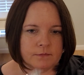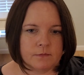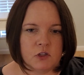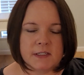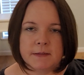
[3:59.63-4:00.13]

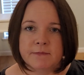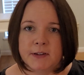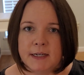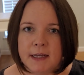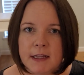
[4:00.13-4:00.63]
Just some
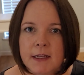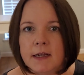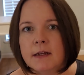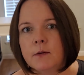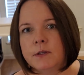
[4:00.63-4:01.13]

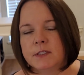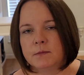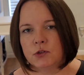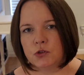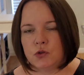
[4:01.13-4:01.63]
vanilla with
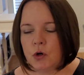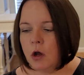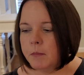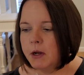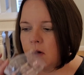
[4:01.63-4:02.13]
some
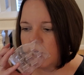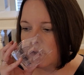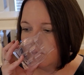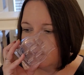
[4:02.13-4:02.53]
strawberry.